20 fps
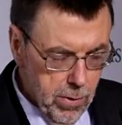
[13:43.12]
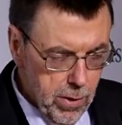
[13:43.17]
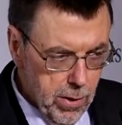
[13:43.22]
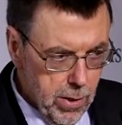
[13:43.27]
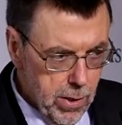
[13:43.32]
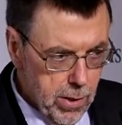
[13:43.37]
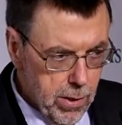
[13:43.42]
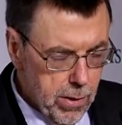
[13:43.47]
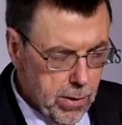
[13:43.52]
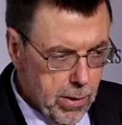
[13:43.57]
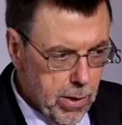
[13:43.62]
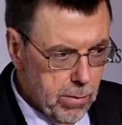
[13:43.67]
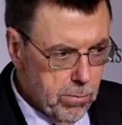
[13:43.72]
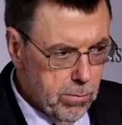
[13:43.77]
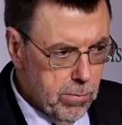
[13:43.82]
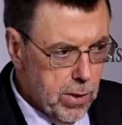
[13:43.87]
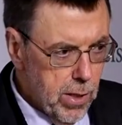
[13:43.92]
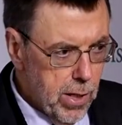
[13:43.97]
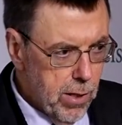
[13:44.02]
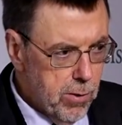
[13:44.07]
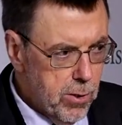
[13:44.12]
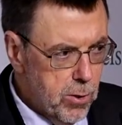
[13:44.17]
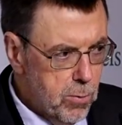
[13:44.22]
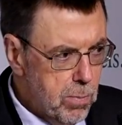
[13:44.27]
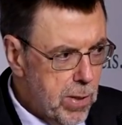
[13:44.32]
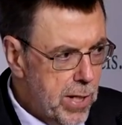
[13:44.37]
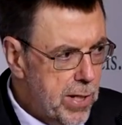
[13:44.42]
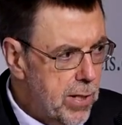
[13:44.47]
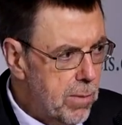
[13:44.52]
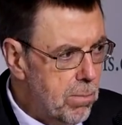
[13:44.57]
a
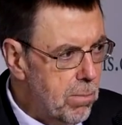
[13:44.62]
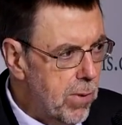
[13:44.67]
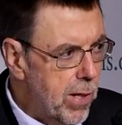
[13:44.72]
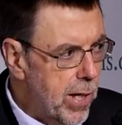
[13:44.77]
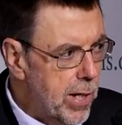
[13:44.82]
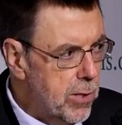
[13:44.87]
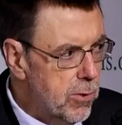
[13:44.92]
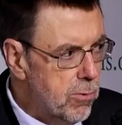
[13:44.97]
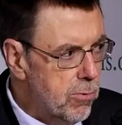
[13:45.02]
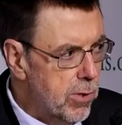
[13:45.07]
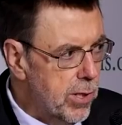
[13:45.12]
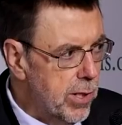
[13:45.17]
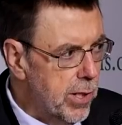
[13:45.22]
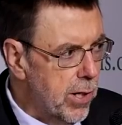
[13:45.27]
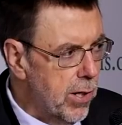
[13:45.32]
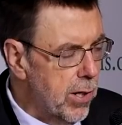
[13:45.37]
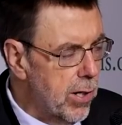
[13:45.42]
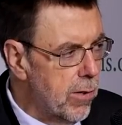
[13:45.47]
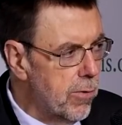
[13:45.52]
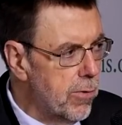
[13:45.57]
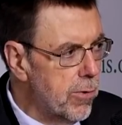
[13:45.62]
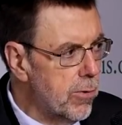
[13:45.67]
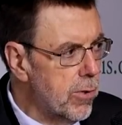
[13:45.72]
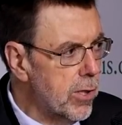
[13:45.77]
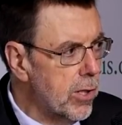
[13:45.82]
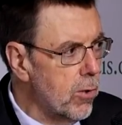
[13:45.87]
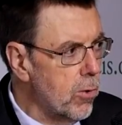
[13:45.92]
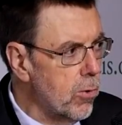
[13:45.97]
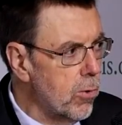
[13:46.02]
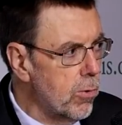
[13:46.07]
splendid place really. I often
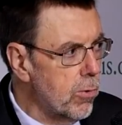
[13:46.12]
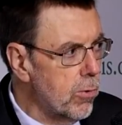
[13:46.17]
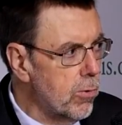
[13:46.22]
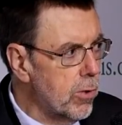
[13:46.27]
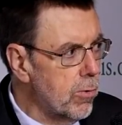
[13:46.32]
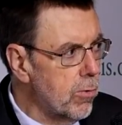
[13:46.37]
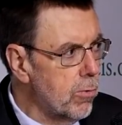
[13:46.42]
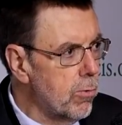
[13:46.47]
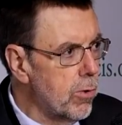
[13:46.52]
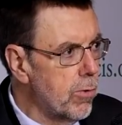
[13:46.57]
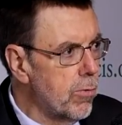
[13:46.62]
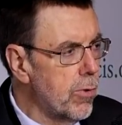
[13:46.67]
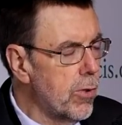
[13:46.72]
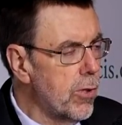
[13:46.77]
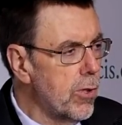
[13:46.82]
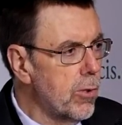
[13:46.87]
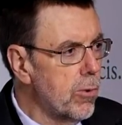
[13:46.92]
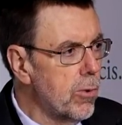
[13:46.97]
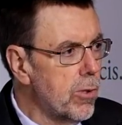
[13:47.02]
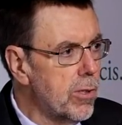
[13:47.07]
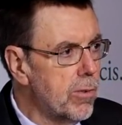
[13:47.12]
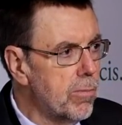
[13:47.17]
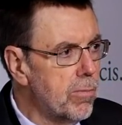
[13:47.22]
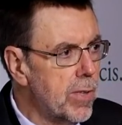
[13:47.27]
refer to it,